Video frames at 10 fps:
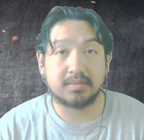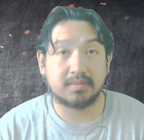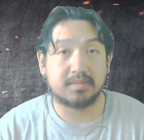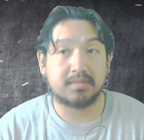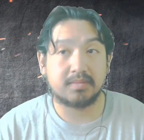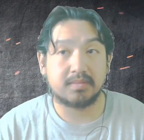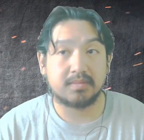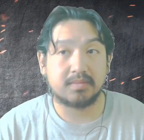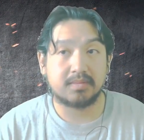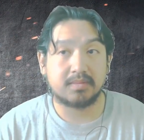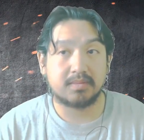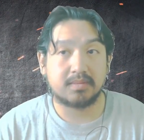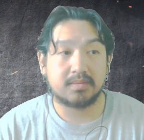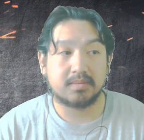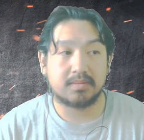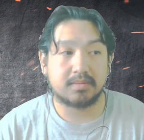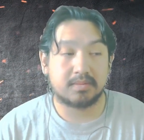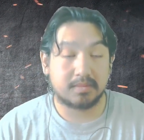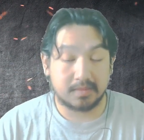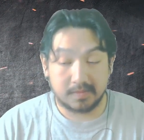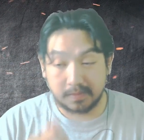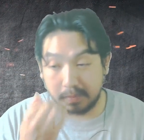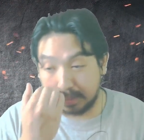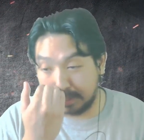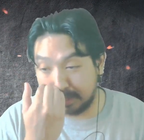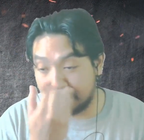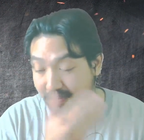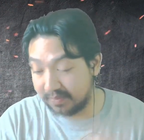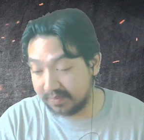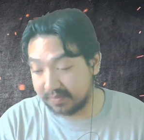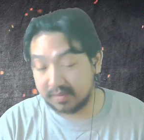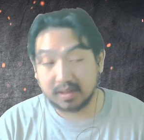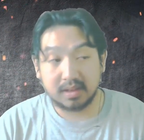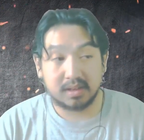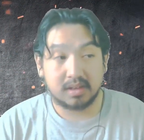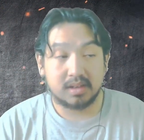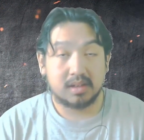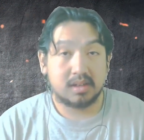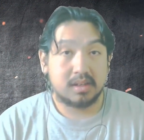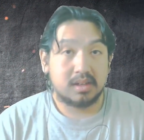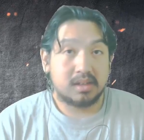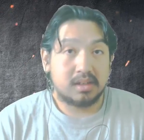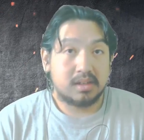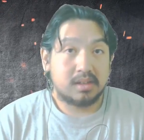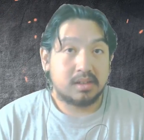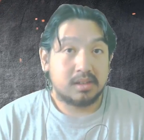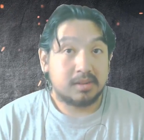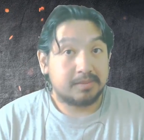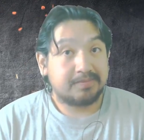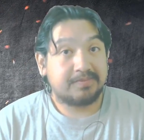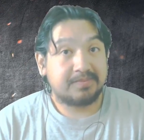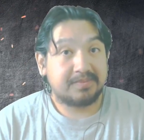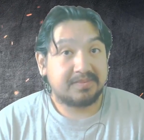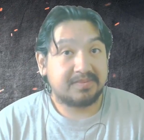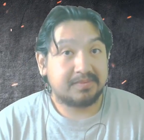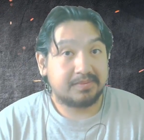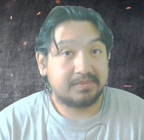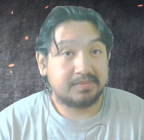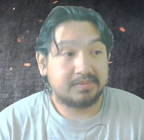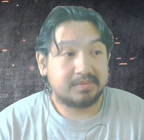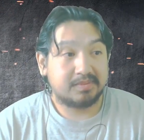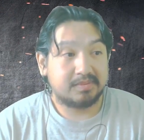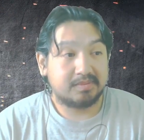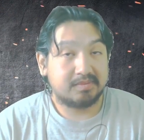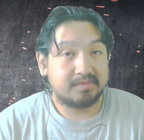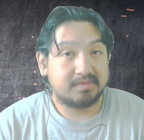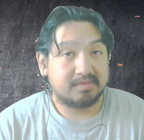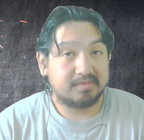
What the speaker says: Nothing is said.